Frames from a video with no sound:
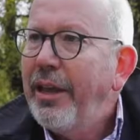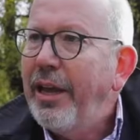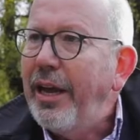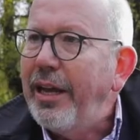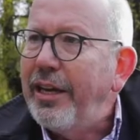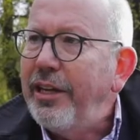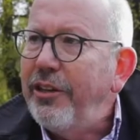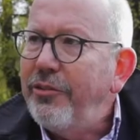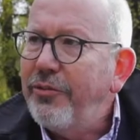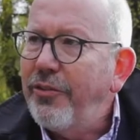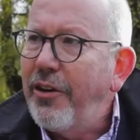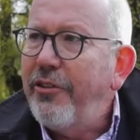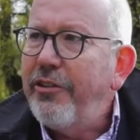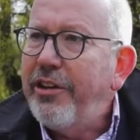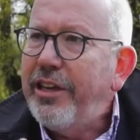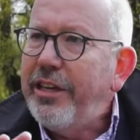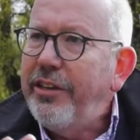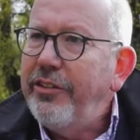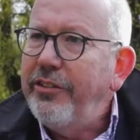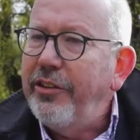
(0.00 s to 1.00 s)
And it's
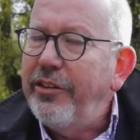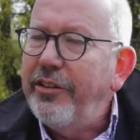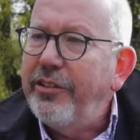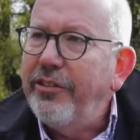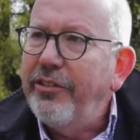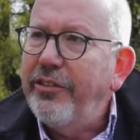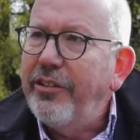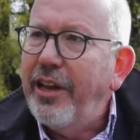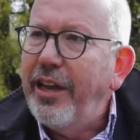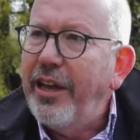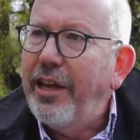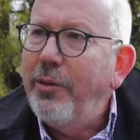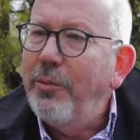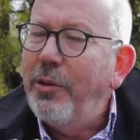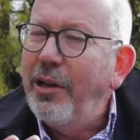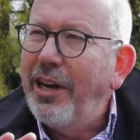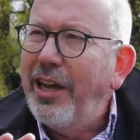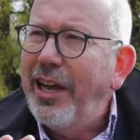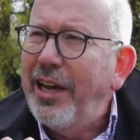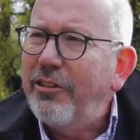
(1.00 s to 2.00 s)
very easy to say,
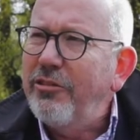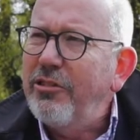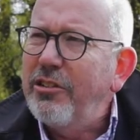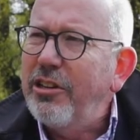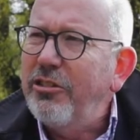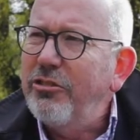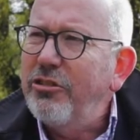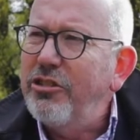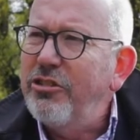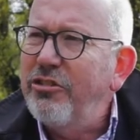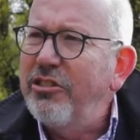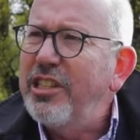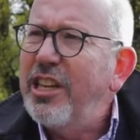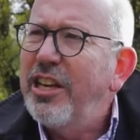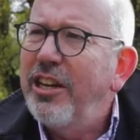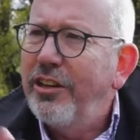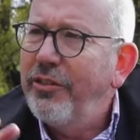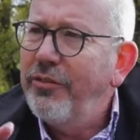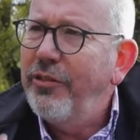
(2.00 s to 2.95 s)
well, agriculture is kind